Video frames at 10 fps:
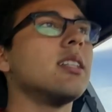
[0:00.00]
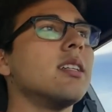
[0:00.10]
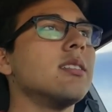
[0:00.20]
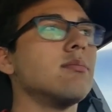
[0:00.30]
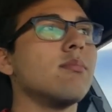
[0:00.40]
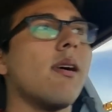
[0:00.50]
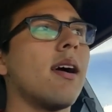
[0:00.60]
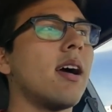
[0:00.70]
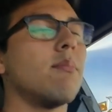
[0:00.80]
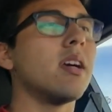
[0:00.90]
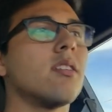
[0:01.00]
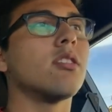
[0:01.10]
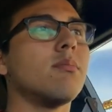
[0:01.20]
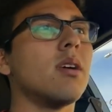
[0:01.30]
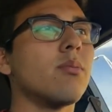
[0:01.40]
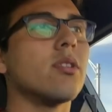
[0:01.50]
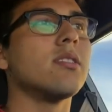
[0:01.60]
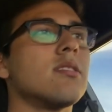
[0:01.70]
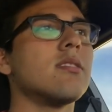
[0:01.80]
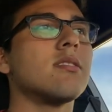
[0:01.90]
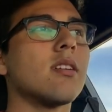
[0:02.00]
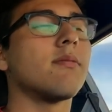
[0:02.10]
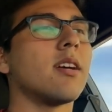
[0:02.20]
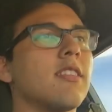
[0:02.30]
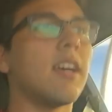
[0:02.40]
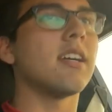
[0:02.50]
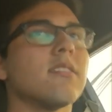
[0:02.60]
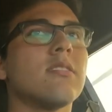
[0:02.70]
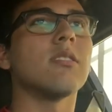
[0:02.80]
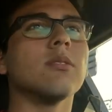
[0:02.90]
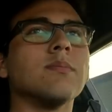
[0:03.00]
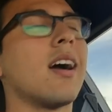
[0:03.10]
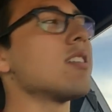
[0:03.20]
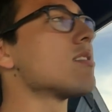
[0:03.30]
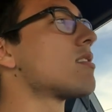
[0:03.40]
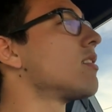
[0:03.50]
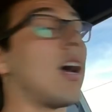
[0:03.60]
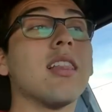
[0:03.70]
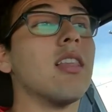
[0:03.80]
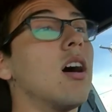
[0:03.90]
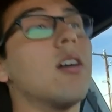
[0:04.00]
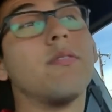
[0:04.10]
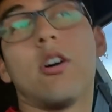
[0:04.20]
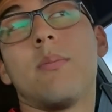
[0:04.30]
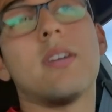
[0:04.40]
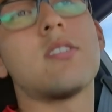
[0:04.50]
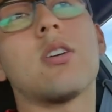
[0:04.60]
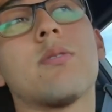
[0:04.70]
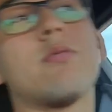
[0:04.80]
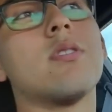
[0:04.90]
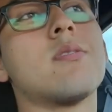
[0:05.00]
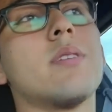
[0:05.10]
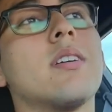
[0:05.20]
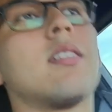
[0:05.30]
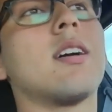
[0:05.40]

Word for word: and make good memories and stuff like that. So I just, I love all my soccer friends, man.